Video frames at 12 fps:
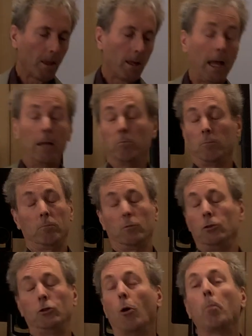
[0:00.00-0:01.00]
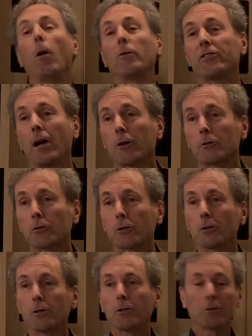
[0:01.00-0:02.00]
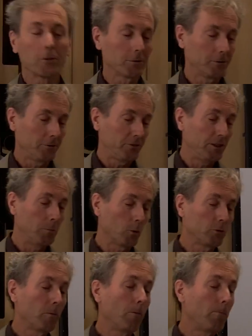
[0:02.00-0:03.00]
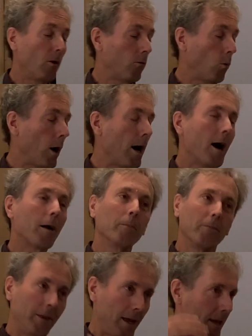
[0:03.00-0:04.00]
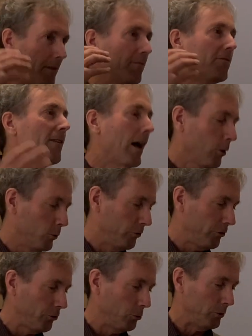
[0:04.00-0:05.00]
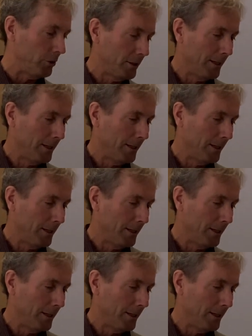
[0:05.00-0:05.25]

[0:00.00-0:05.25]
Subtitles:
And Jean-Paul Sartre, Simone de Beauvoir, they followed suit